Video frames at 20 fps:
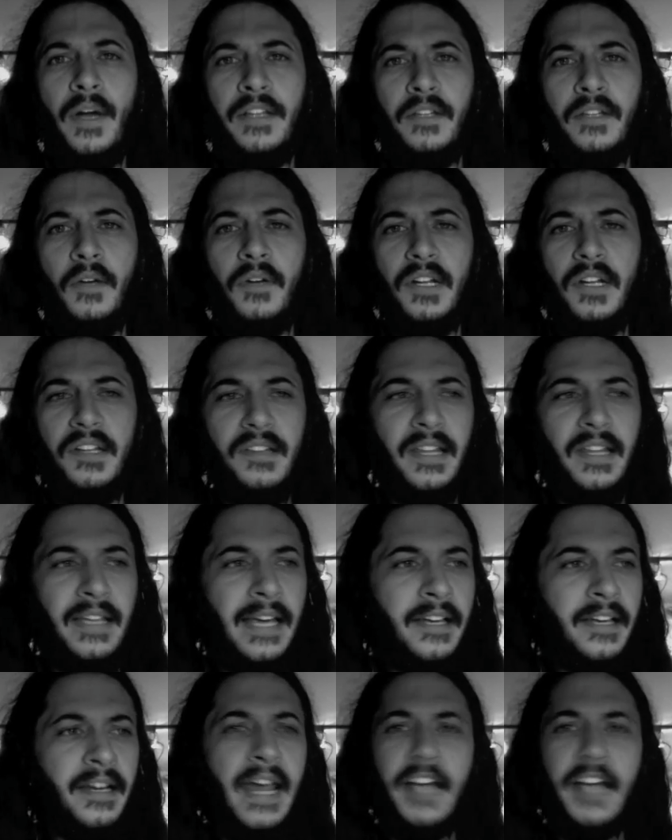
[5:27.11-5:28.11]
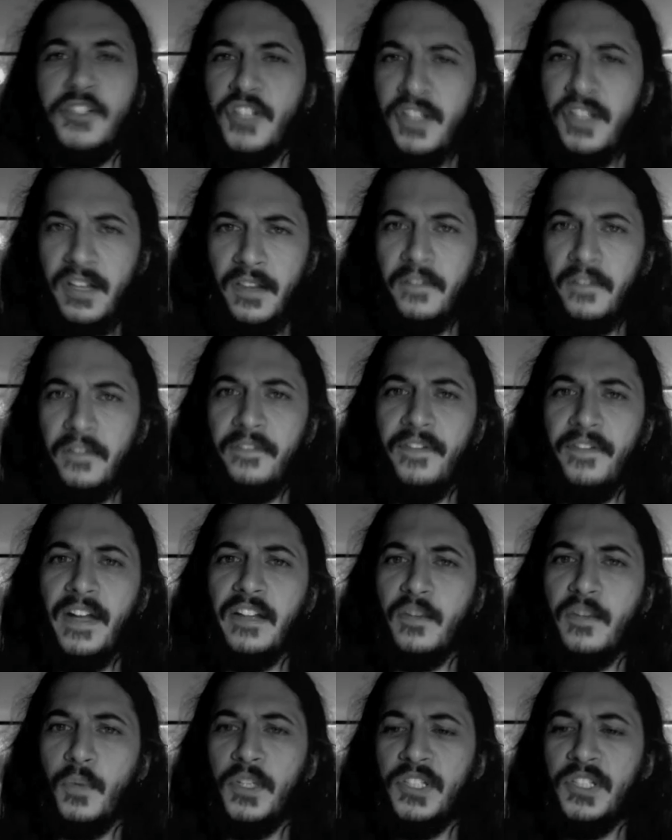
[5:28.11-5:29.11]
I noticed, like, I could actually see the
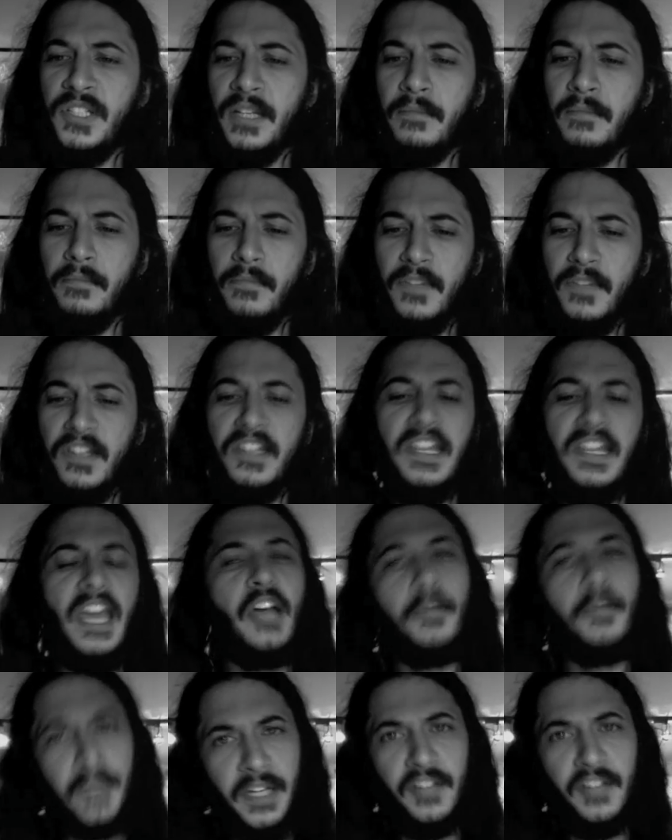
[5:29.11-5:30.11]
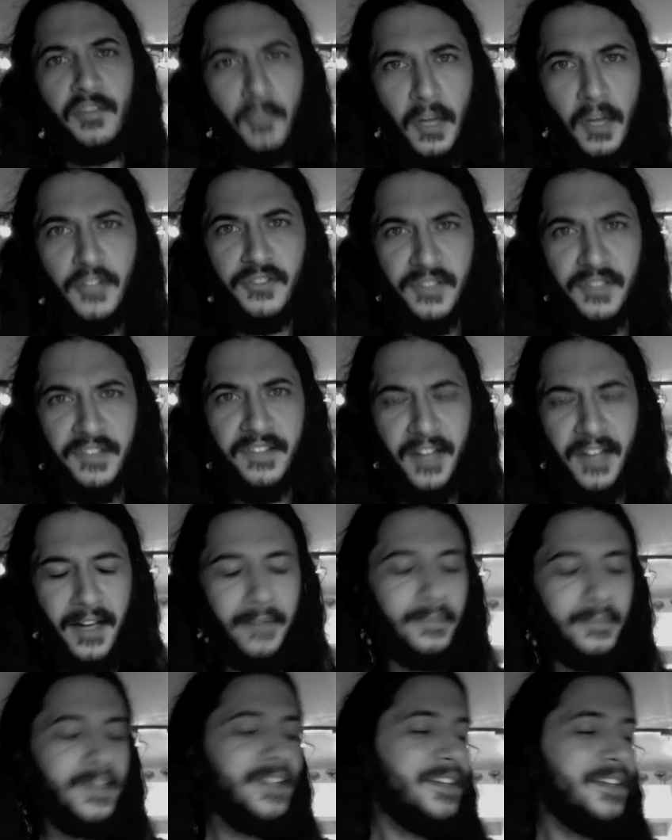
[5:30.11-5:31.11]
fence, which didn't scare me as much this time.